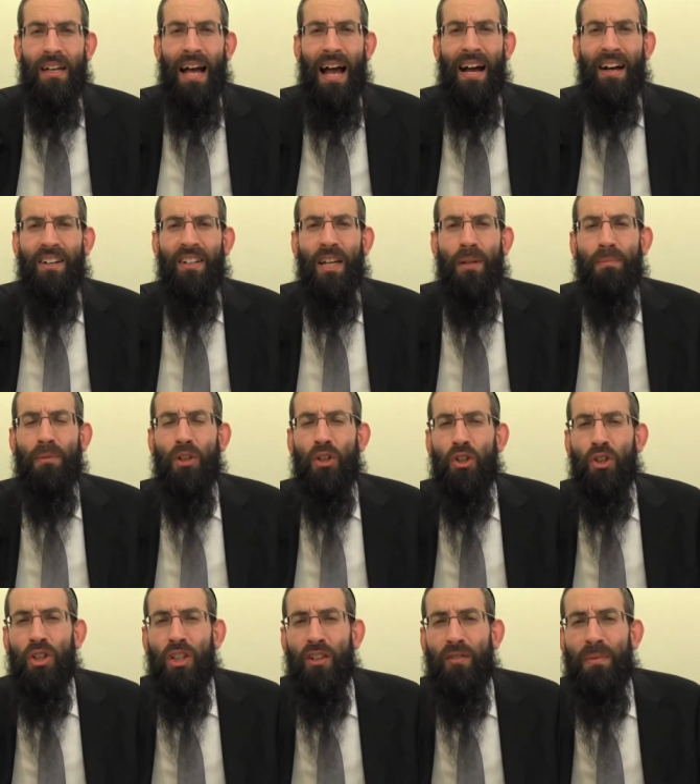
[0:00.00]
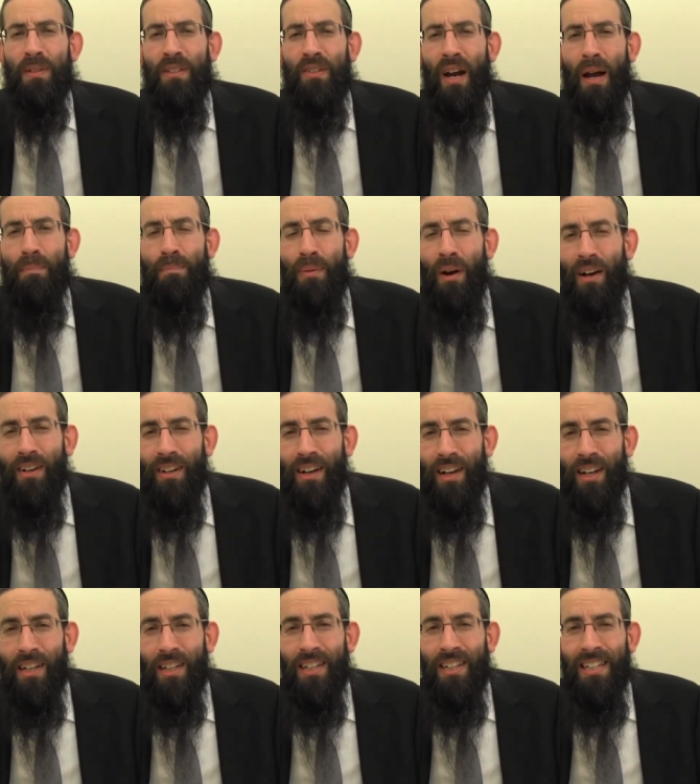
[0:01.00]
How can a mechuyev
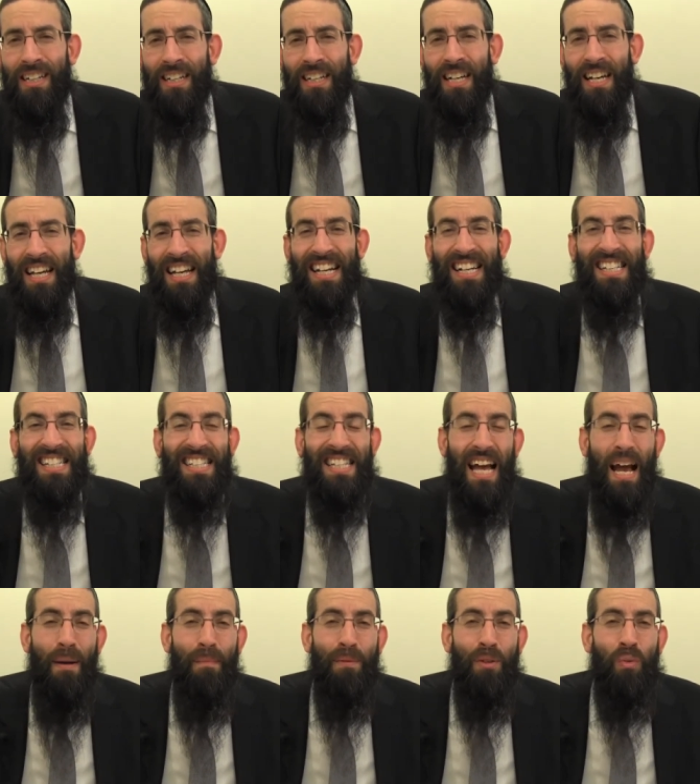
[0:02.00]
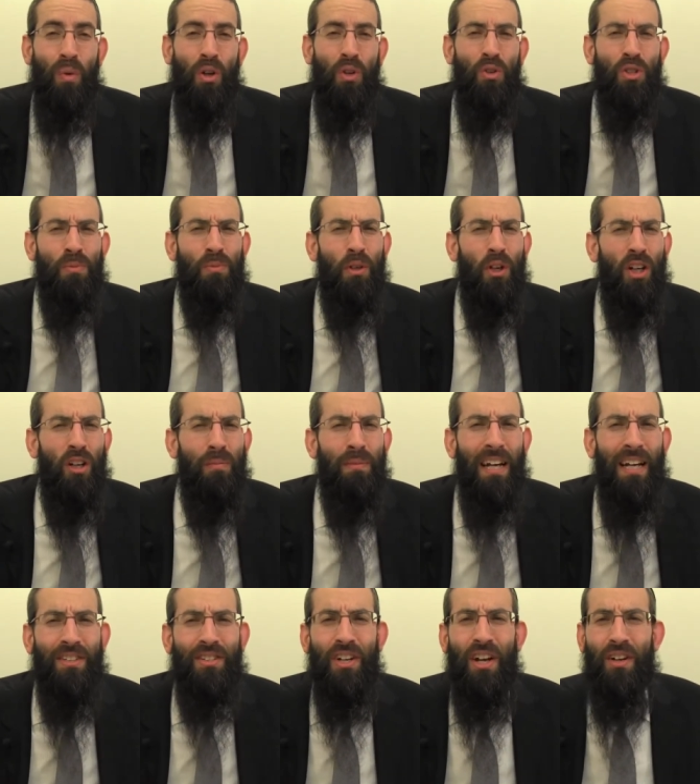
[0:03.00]
midrabanan exempt one who is mechuyev
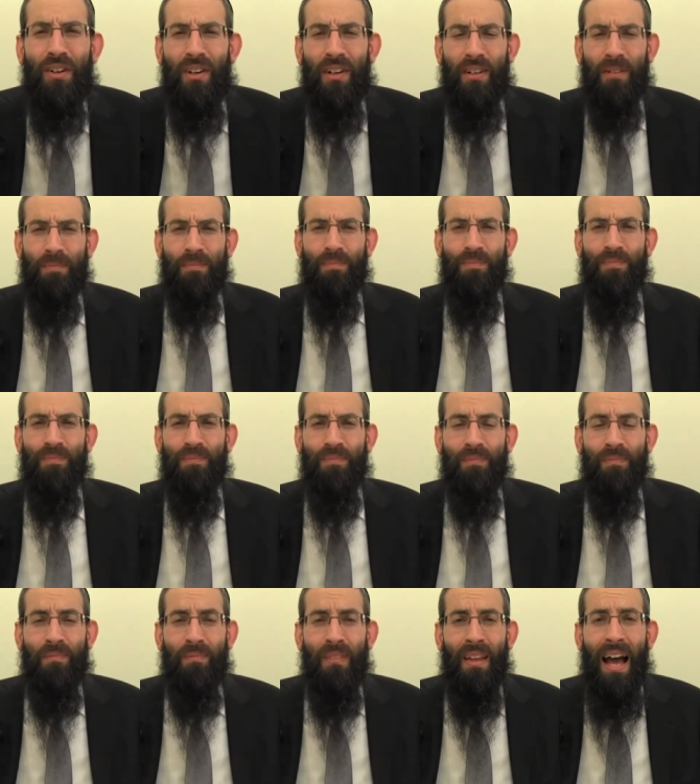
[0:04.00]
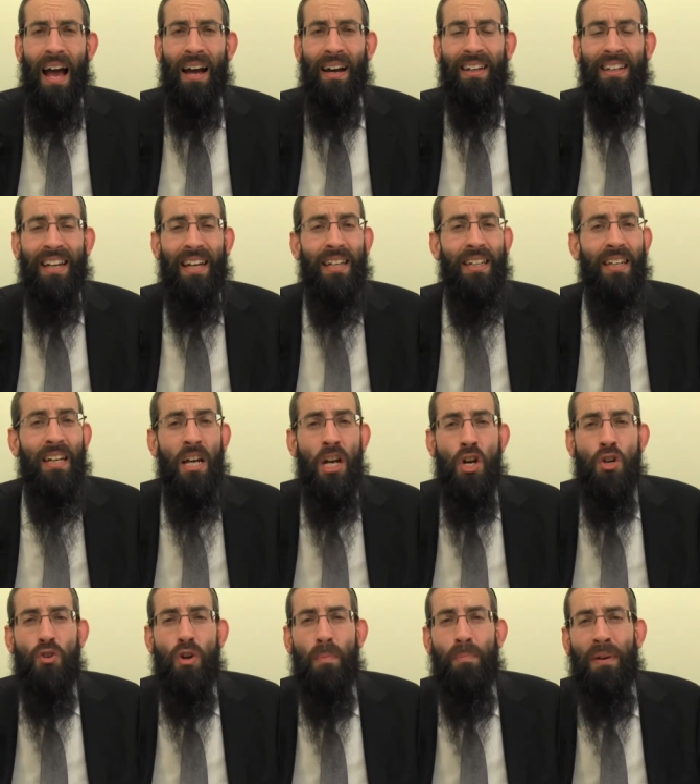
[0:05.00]
min haTorah? How can a
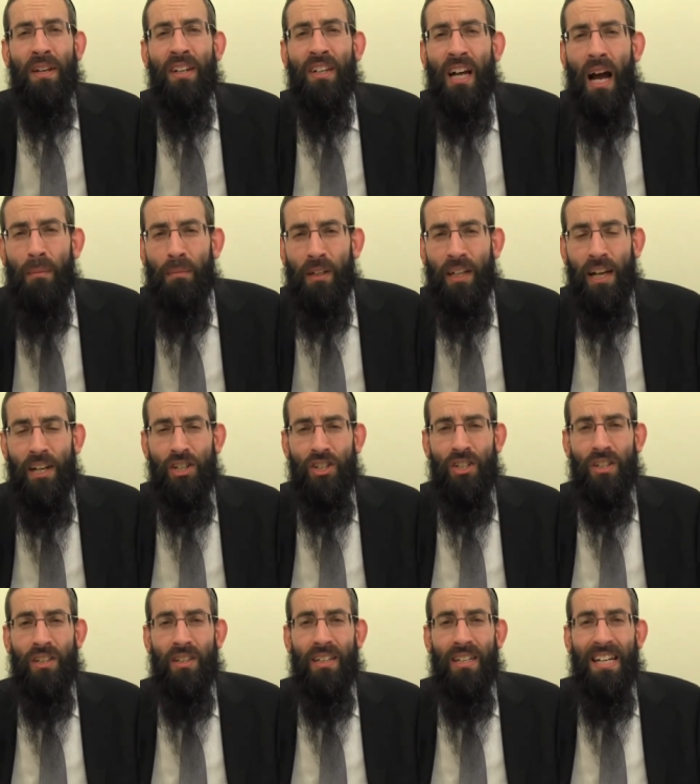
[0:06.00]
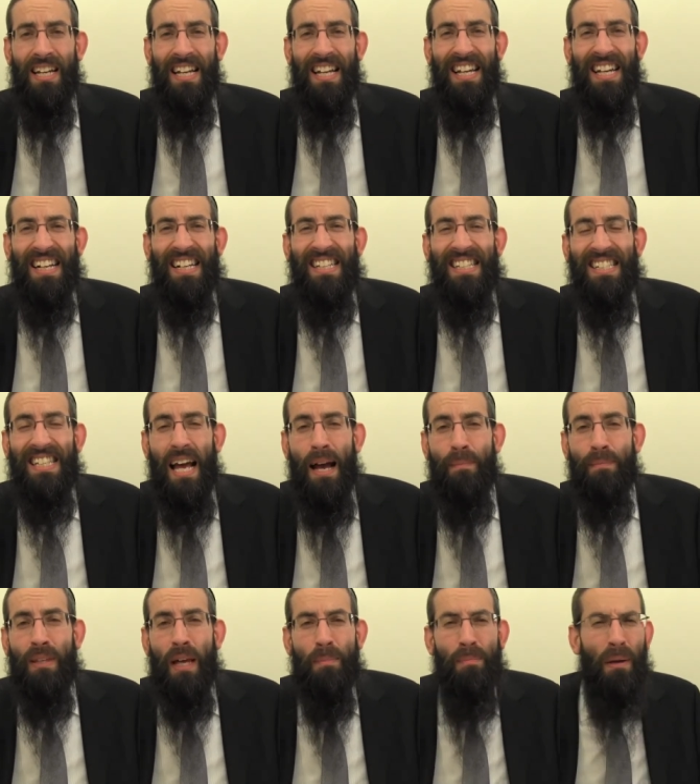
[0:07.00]
rabbinic obligation
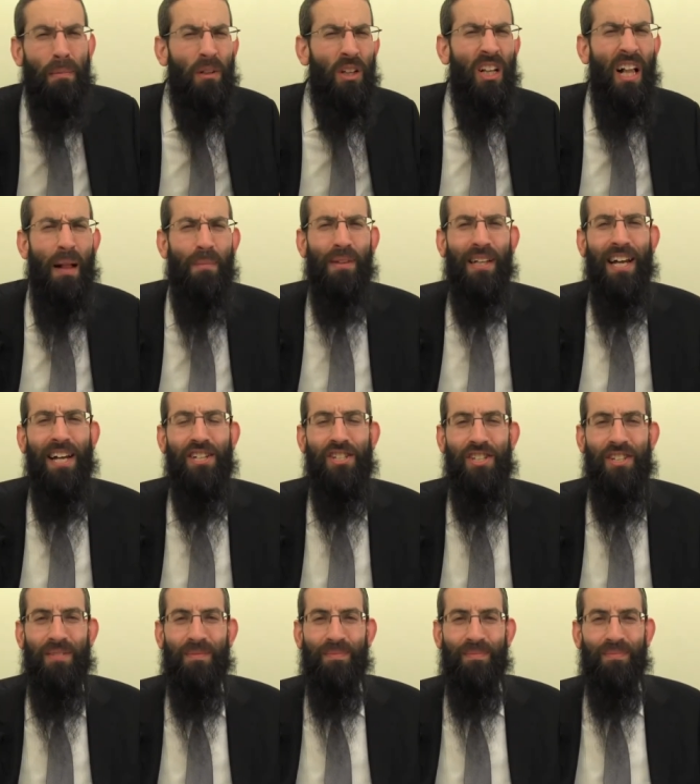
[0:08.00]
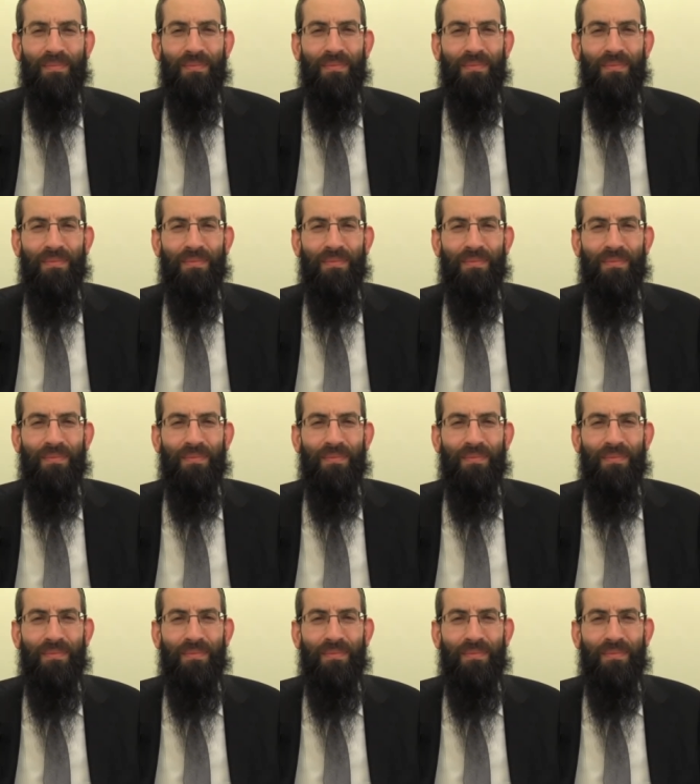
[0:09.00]
exempt a biblical obligation?